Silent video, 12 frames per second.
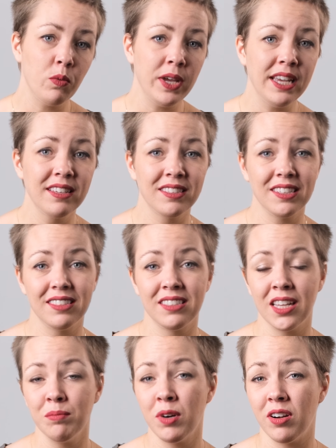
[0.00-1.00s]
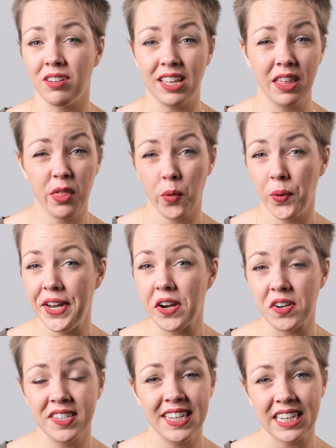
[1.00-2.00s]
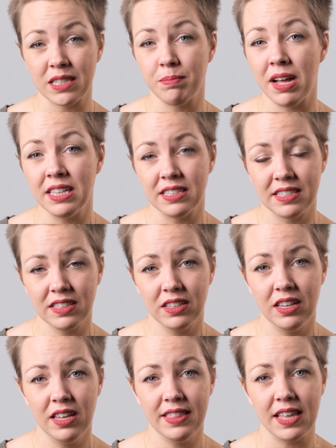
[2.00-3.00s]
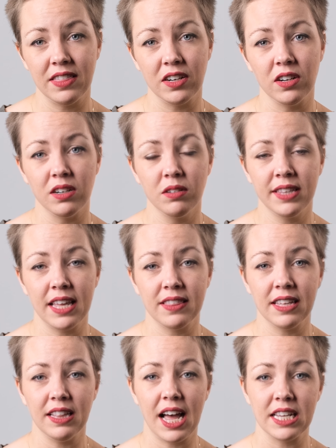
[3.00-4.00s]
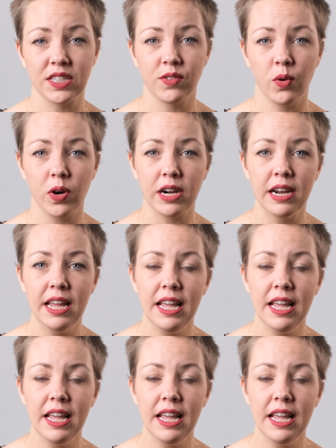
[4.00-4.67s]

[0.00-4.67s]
weeks to somewhere like 3 or 6 months that they last for.